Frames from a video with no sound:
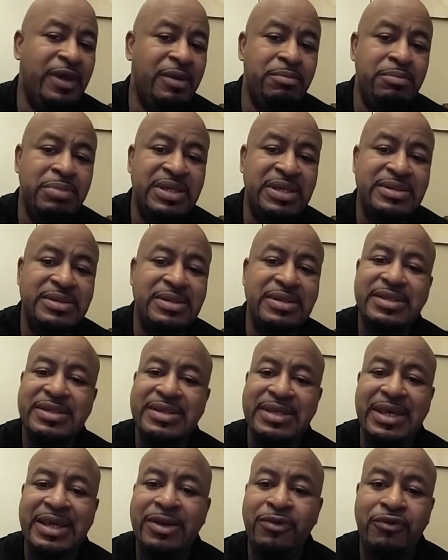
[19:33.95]
in
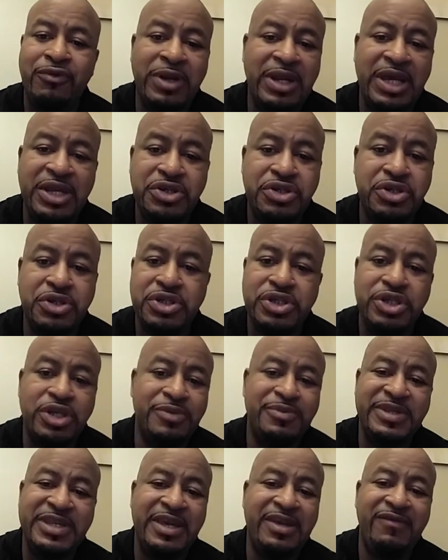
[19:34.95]
business, in
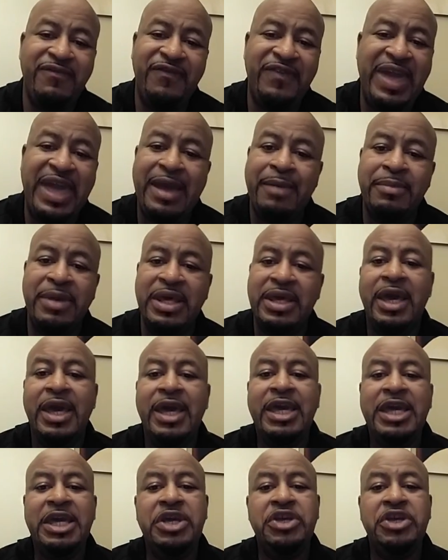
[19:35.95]
relationships, in family,